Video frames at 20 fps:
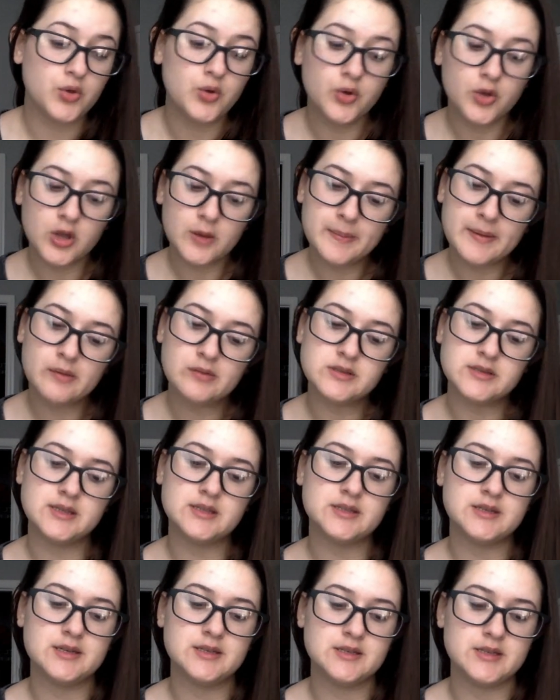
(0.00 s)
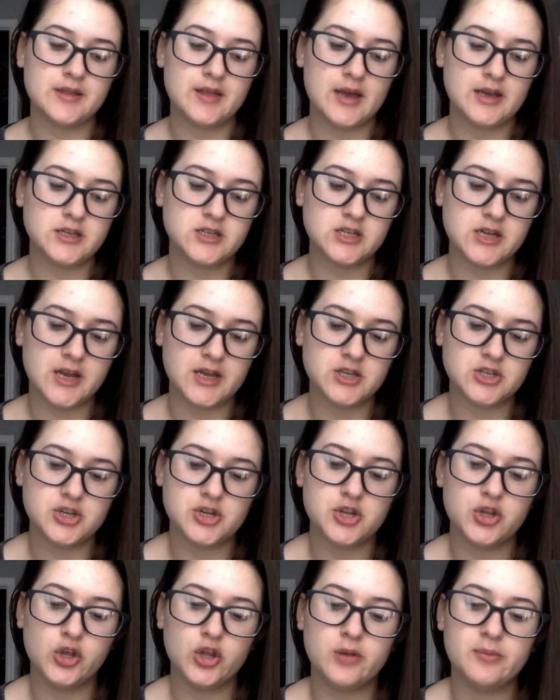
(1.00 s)
you could be resistant to that change,
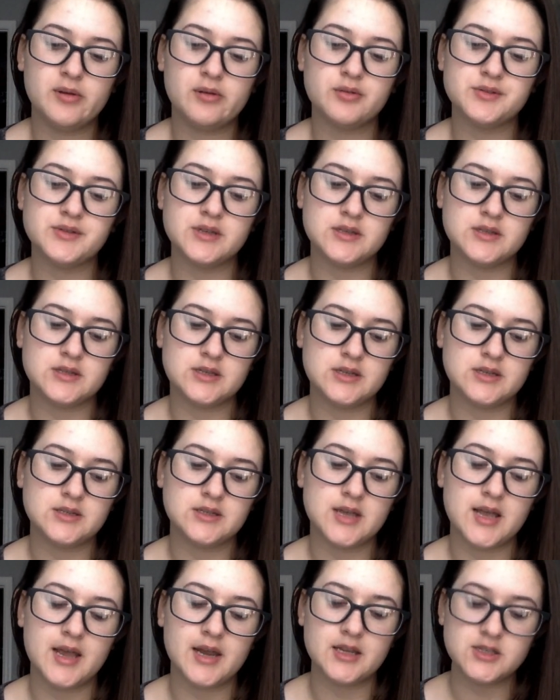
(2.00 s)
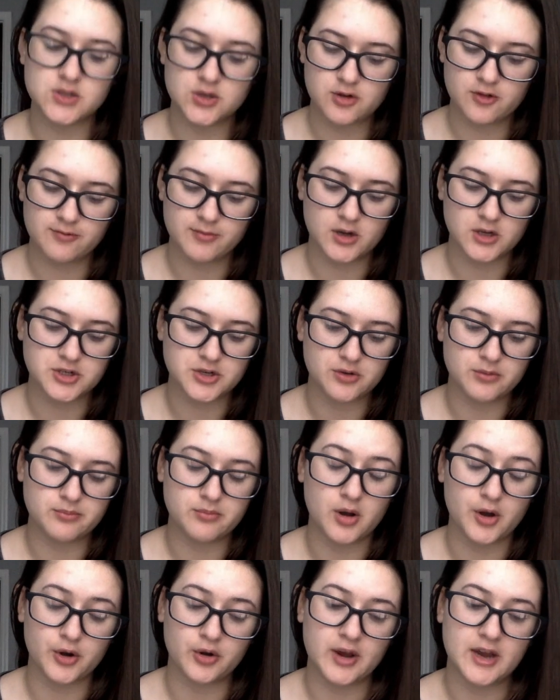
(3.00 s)
and you could be resistant to any sort of moder
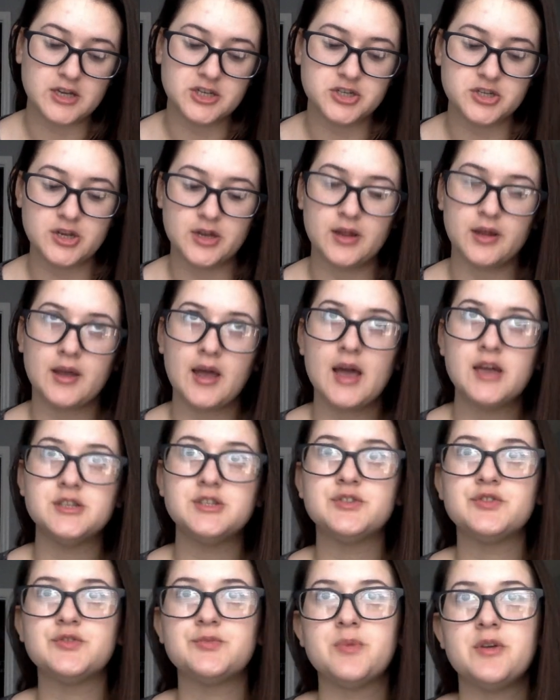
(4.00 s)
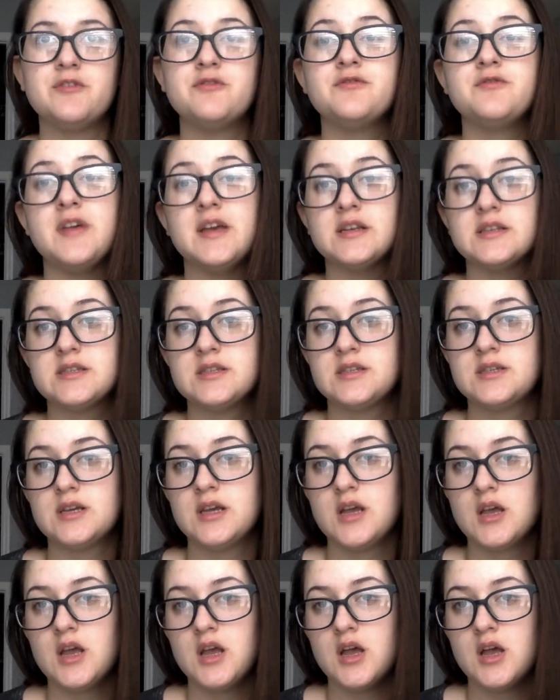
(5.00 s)
moderation and kind of be fixed